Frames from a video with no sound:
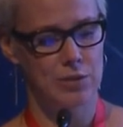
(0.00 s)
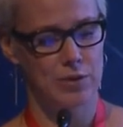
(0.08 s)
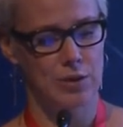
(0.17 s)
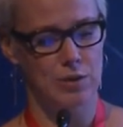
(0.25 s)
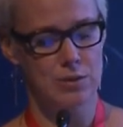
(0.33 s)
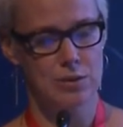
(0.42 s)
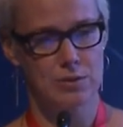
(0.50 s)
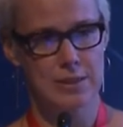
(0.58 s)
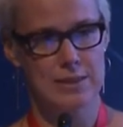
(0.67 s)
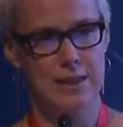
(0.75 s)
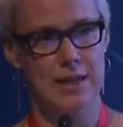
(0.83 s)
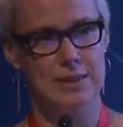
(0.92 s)
we also
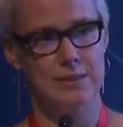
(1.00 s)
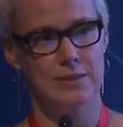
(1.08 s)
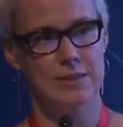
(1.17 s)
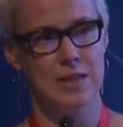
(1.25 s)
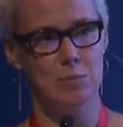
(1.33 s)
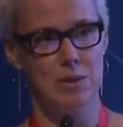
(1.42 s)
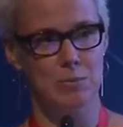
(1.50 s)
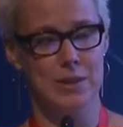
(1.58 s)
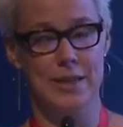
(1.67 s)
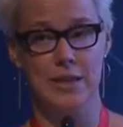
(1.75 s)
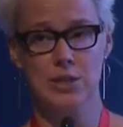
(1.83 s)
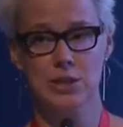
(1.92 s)
discussed there are some
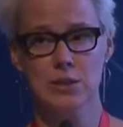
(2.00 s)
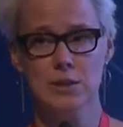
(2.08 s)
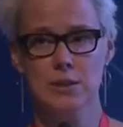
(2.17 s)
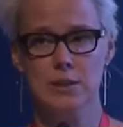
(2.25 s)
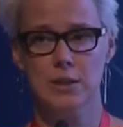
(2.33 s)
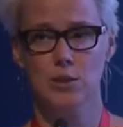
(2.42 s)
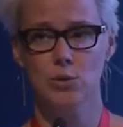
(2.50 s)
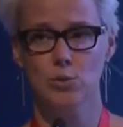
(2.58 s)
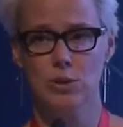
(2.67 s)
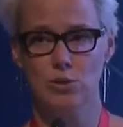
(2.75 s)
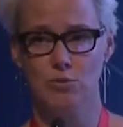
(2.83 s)
limitations in using of